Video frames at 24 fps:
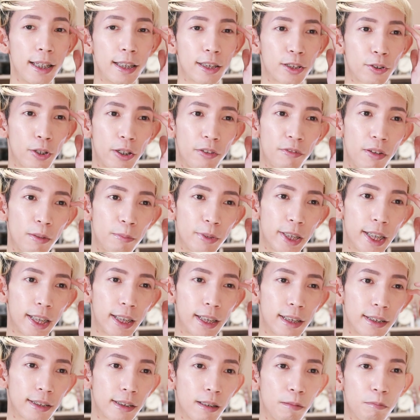So if I'm
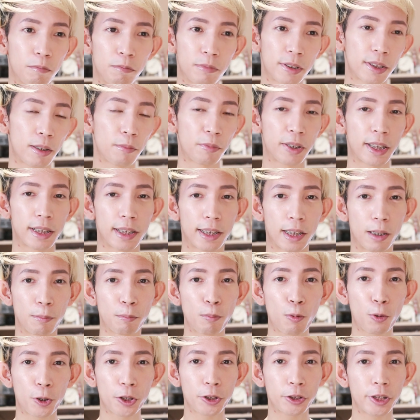taking some something like a
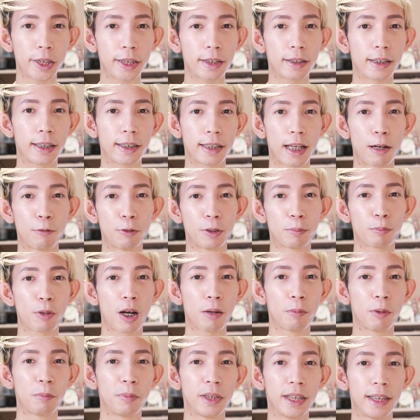portrait, then I would
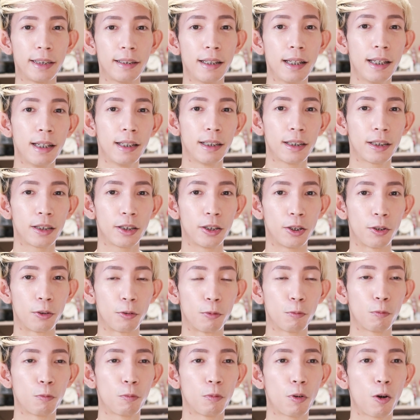probably, you
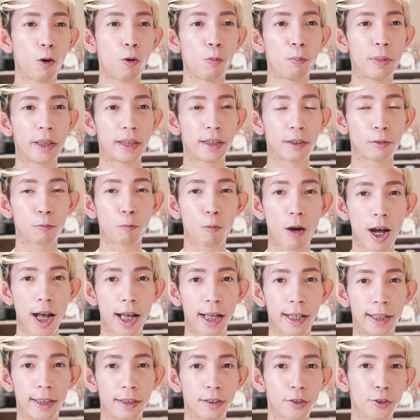know, open it
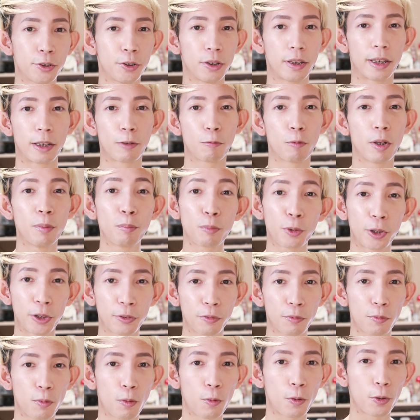wide to like 1.4
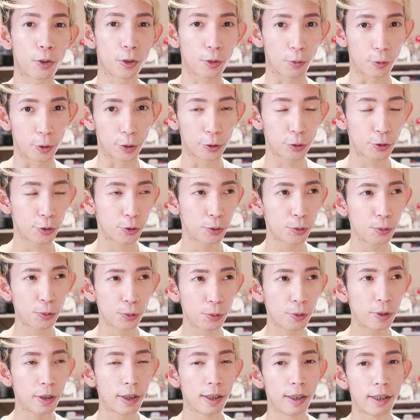or
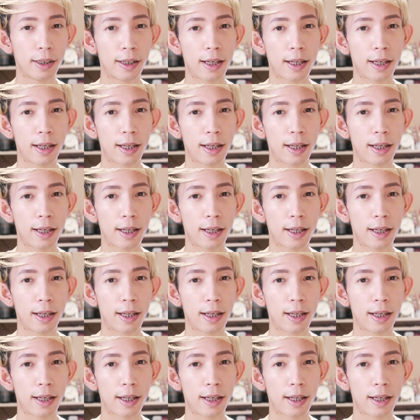2.